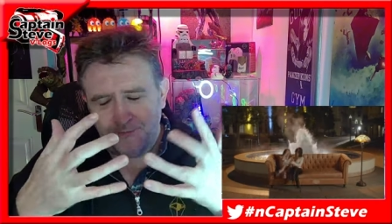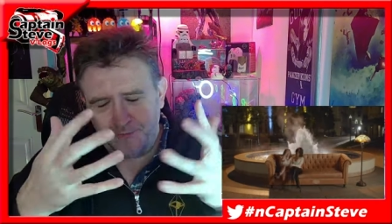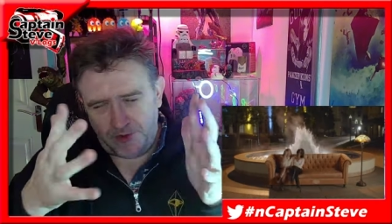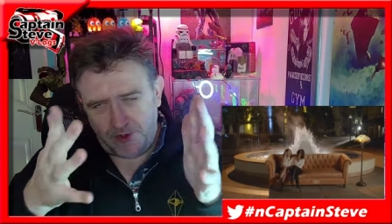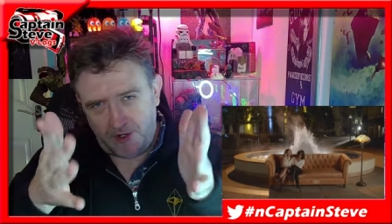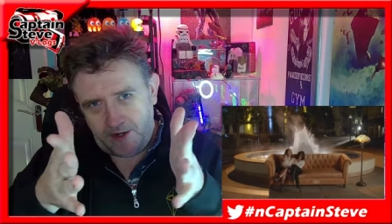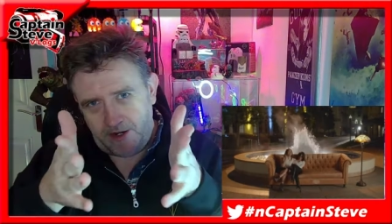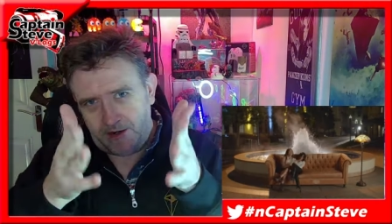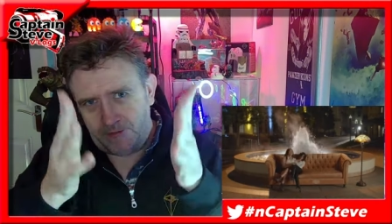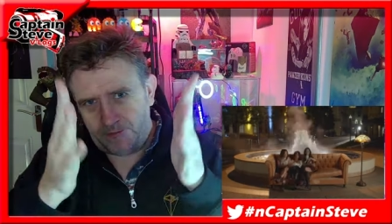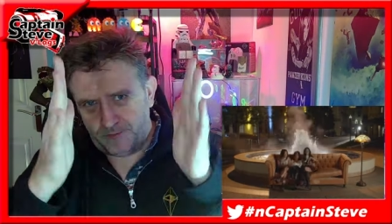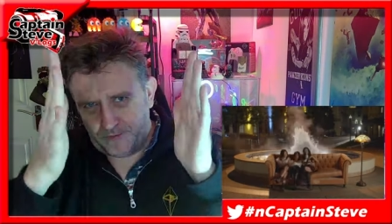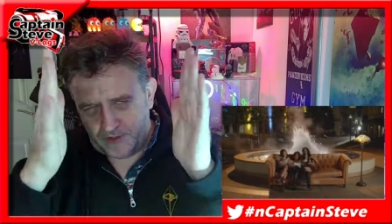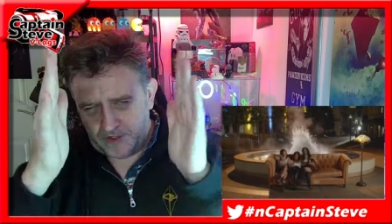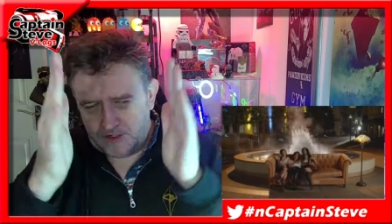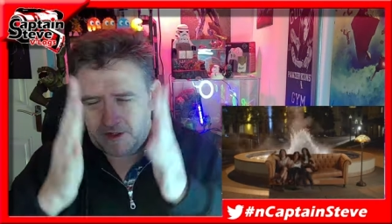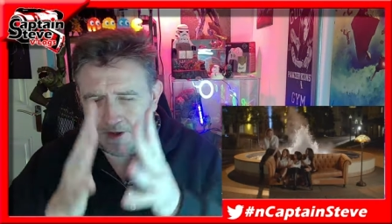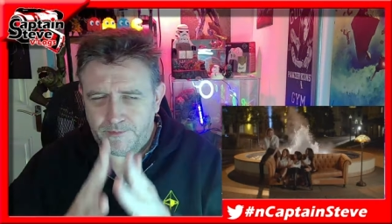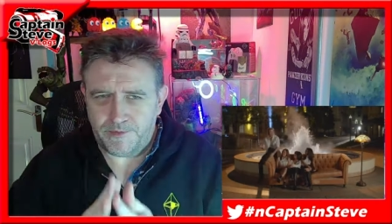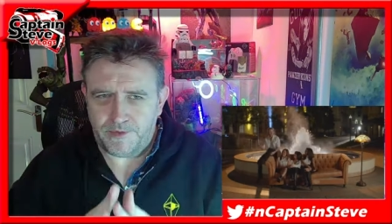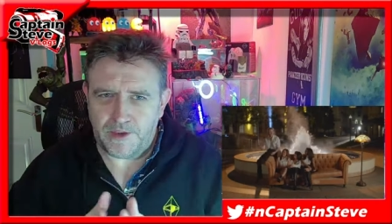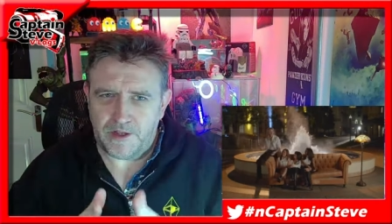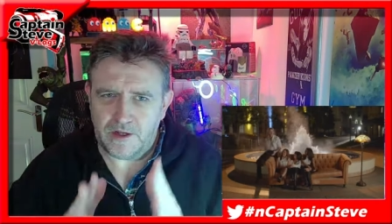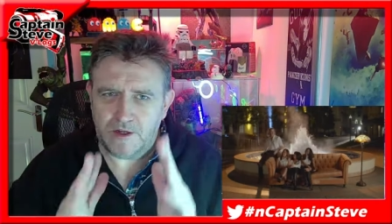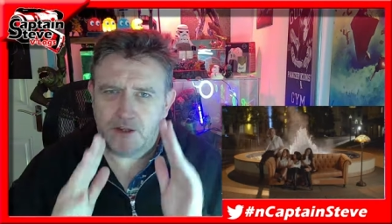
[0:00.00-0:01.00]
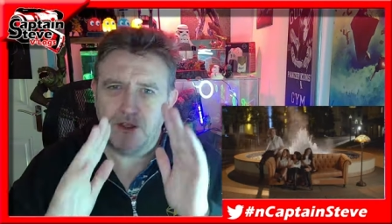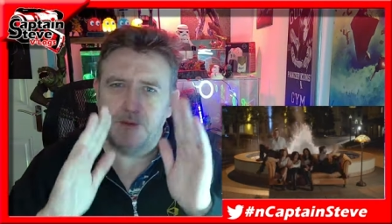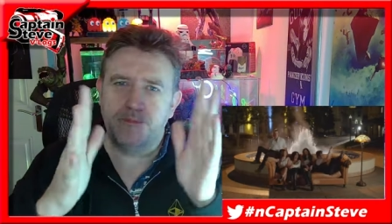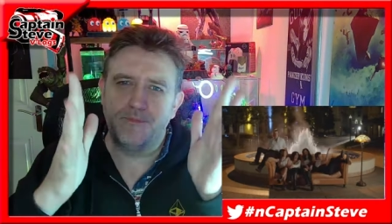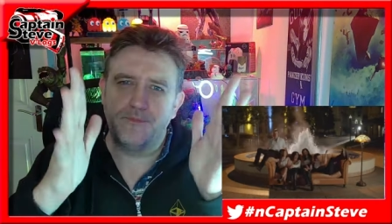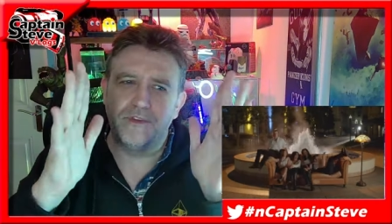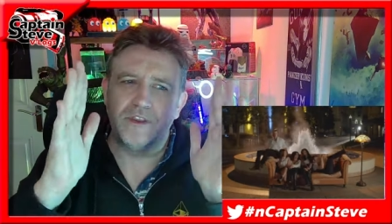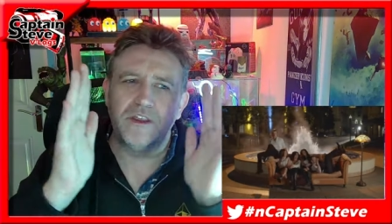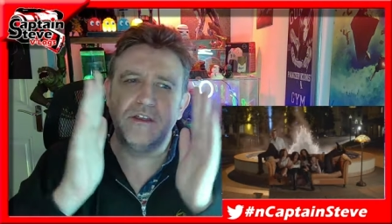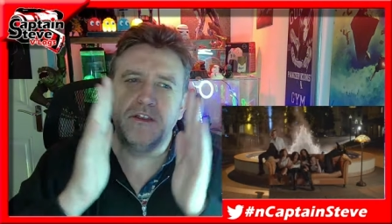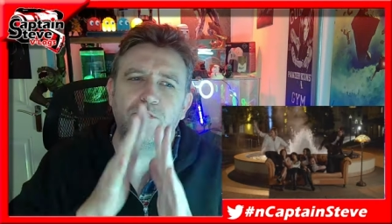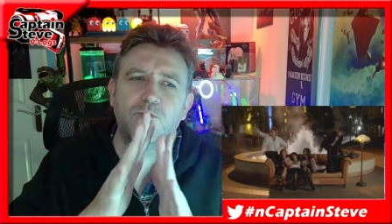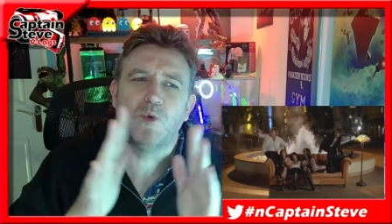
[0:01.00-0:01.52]
All right, look up, look up
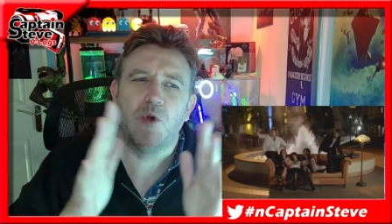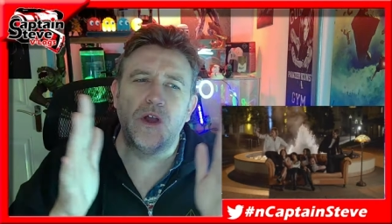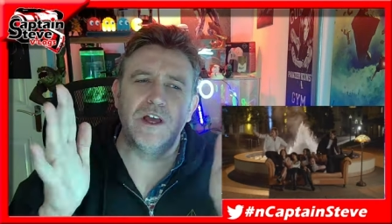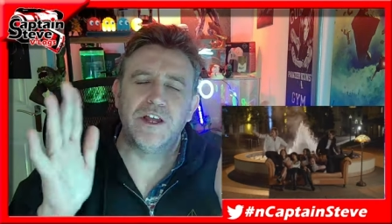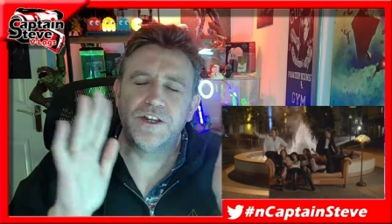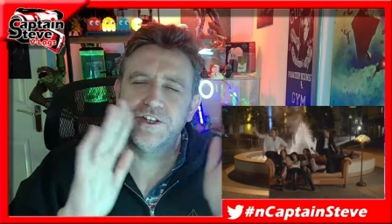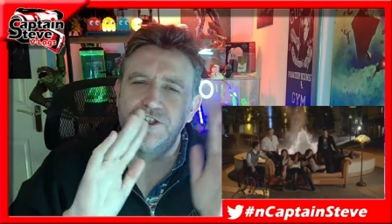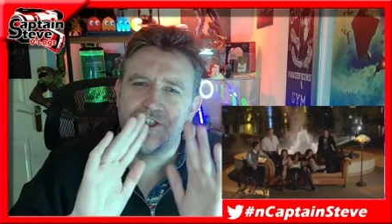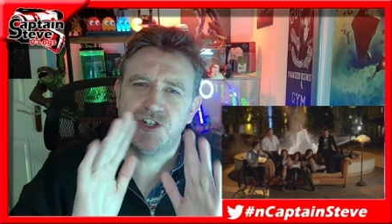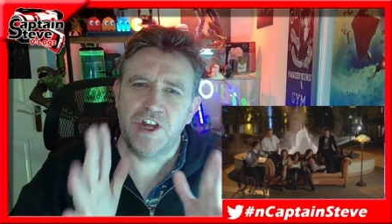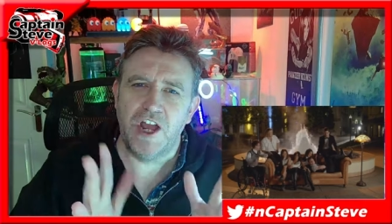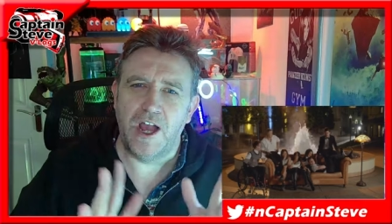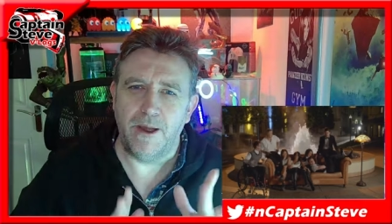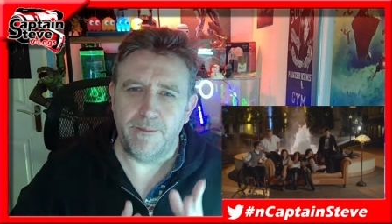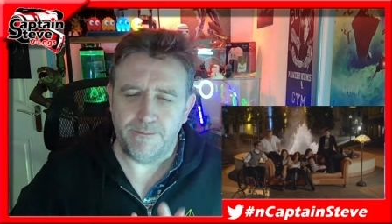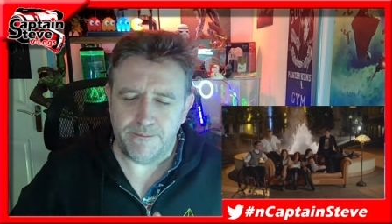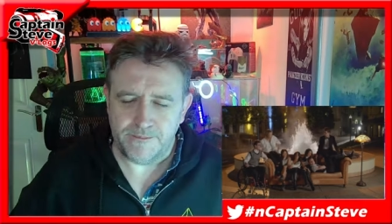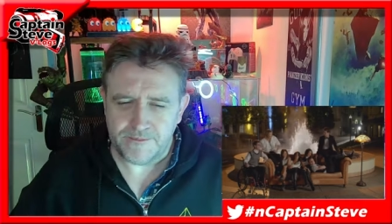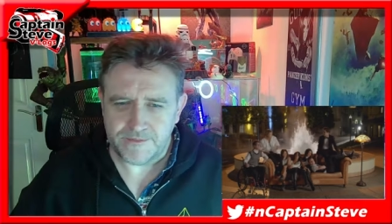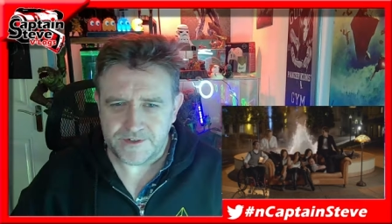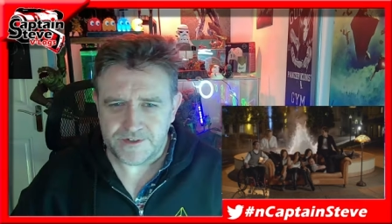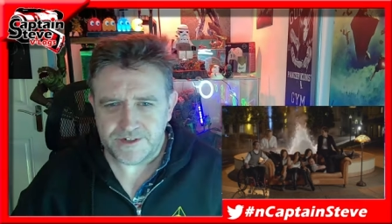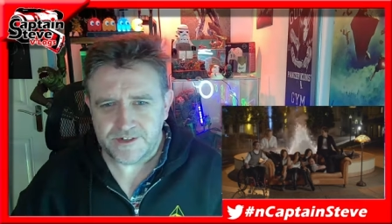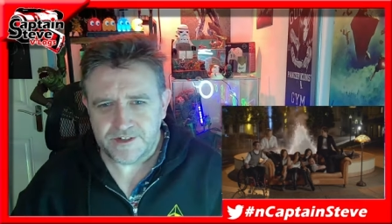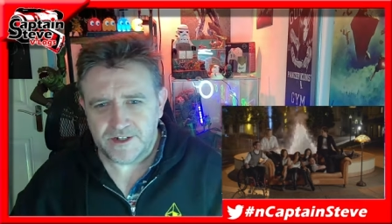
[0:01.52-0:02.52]
the word chums.